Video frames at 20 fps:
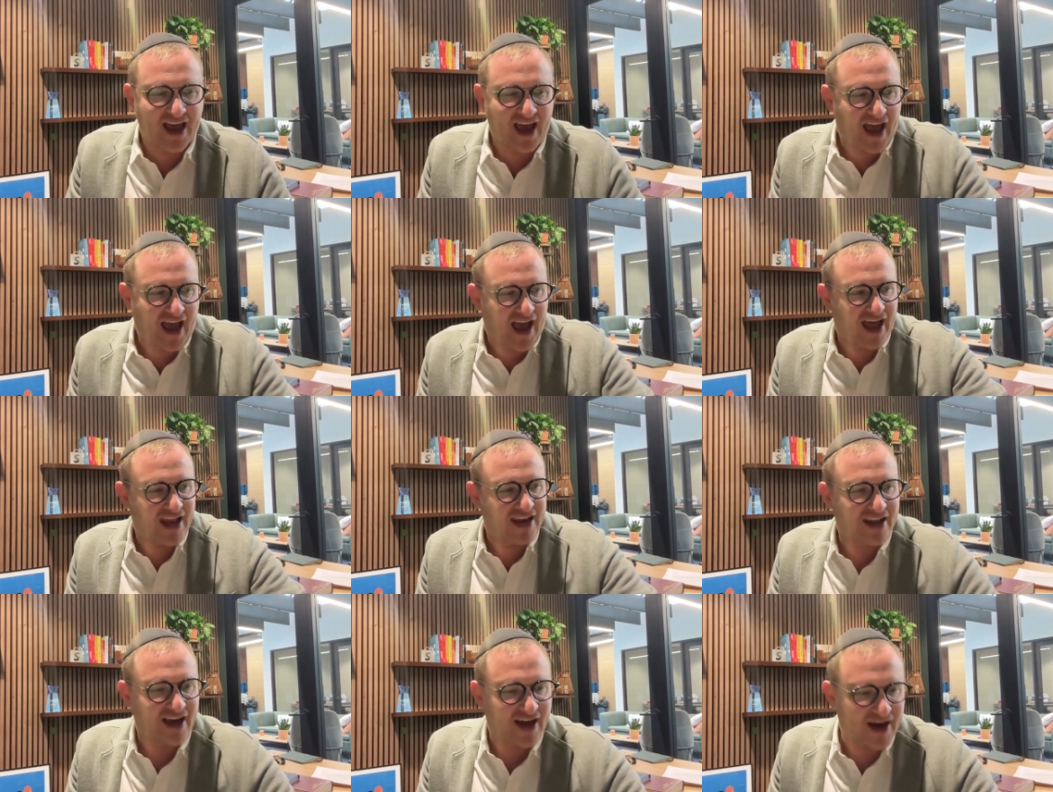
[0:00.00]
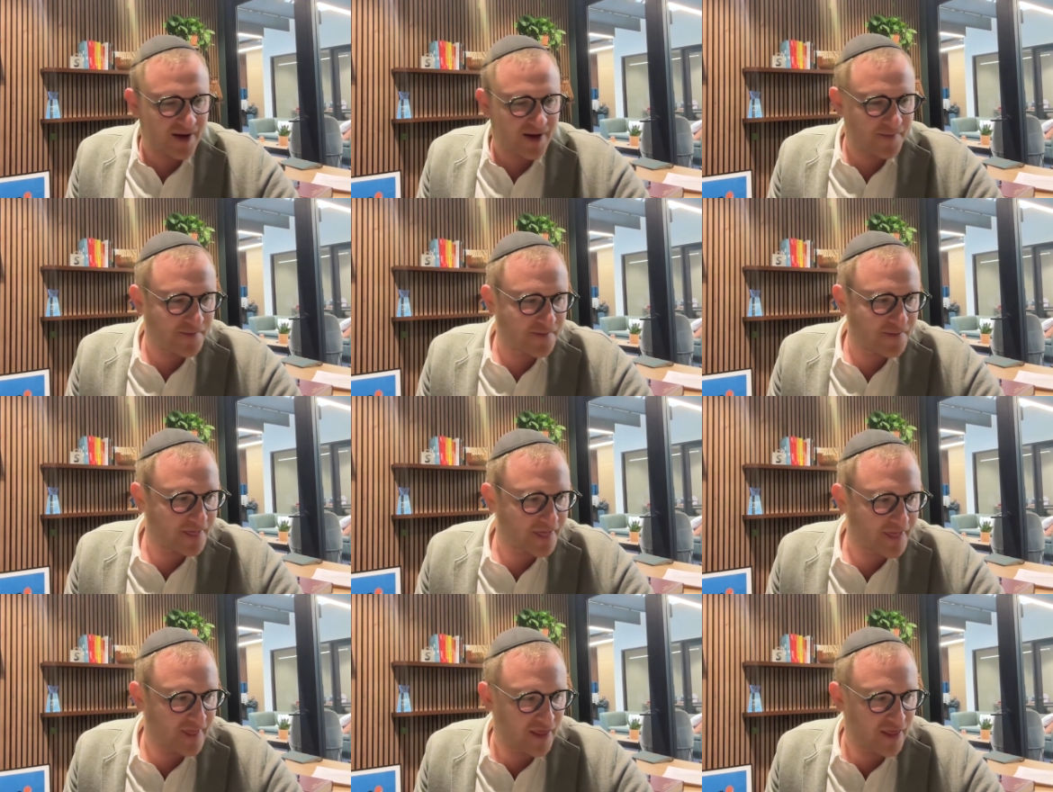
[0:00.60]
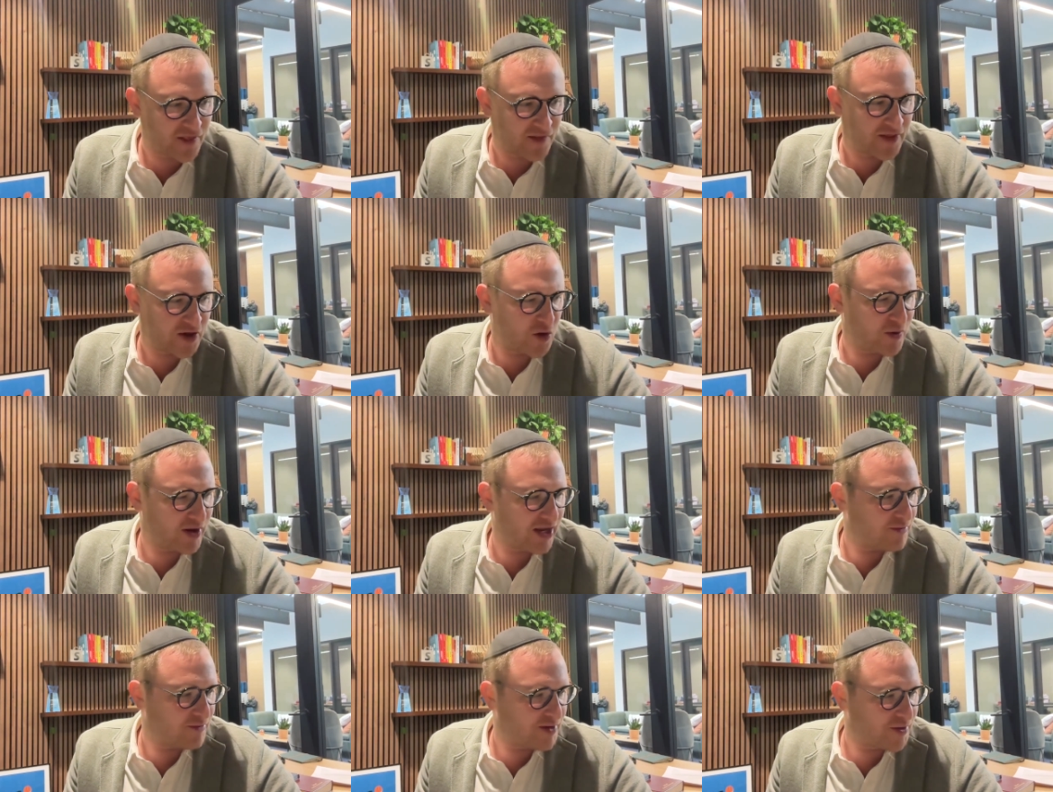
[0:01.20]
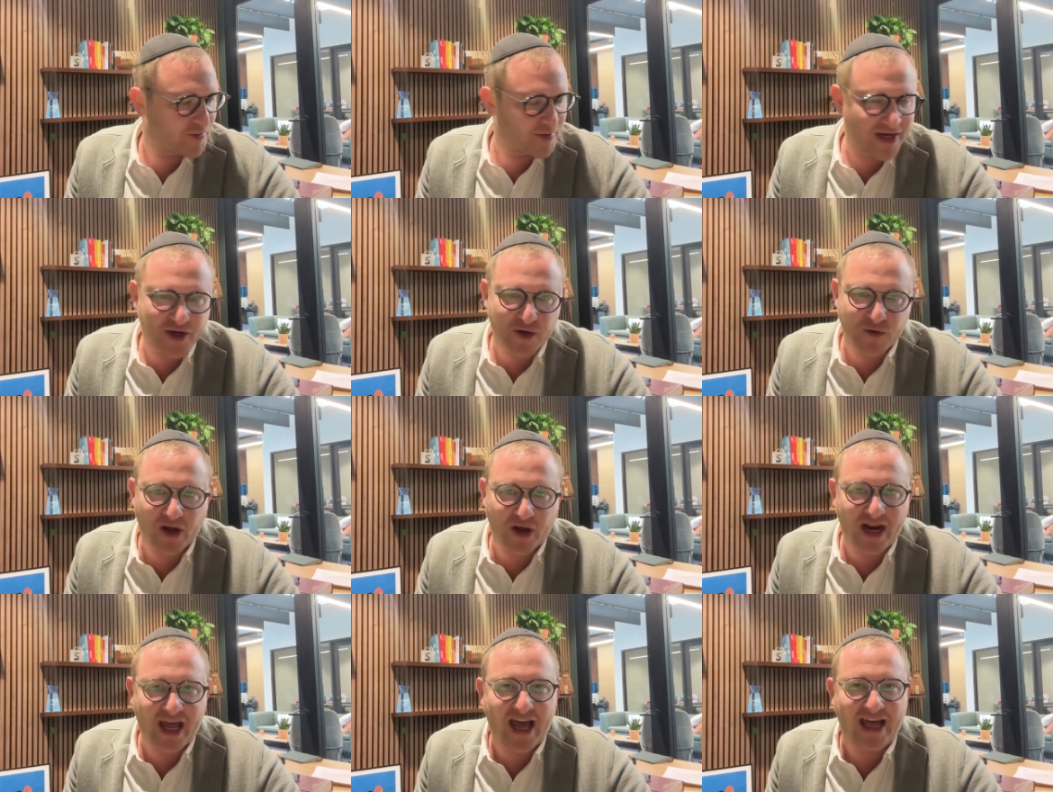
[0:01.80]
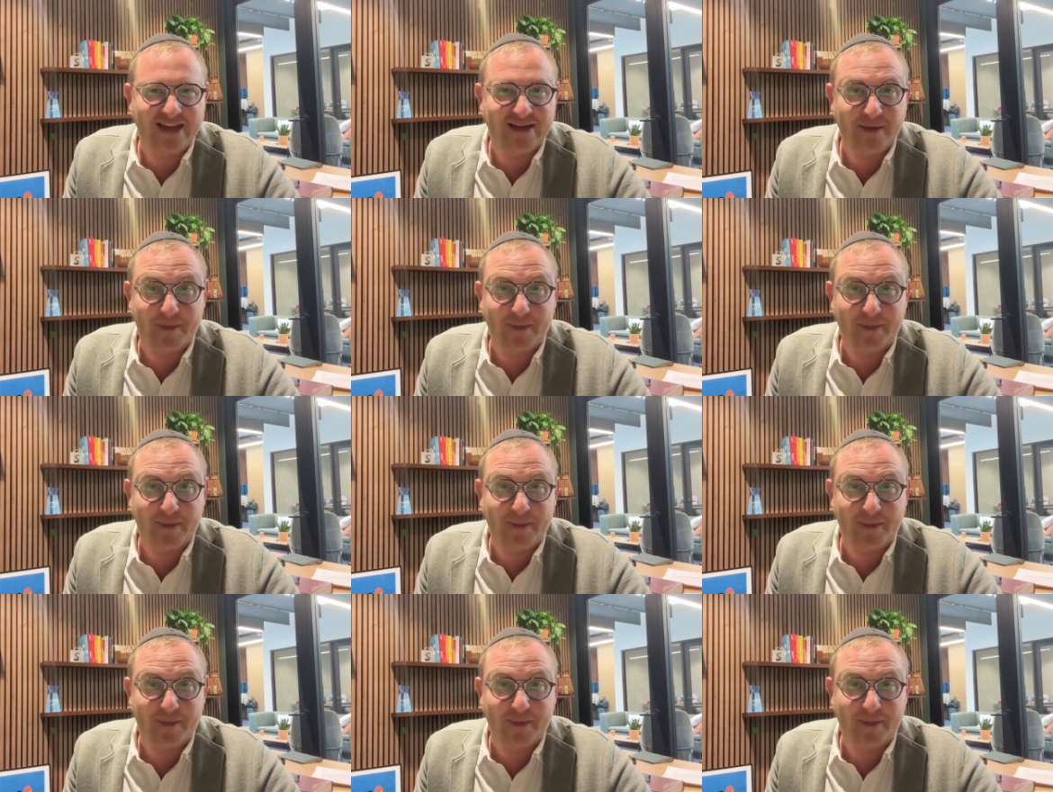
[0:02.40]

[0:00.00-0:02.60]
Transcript: and um, then they're like, okay, well, we need to run ads.